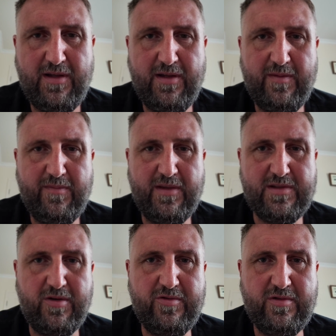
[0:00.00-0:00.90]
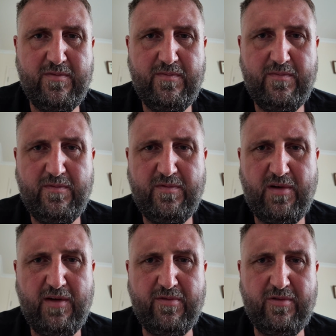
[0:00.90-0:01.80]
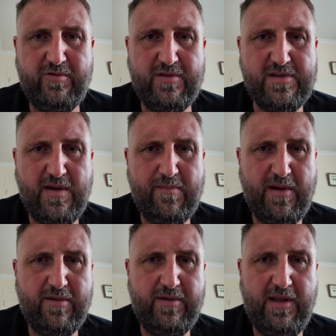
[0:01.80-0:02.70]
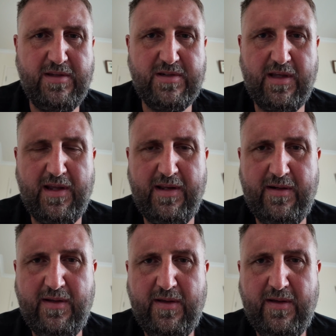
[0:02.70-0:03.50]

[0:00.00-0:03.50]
It's £105 or £110 each to get in.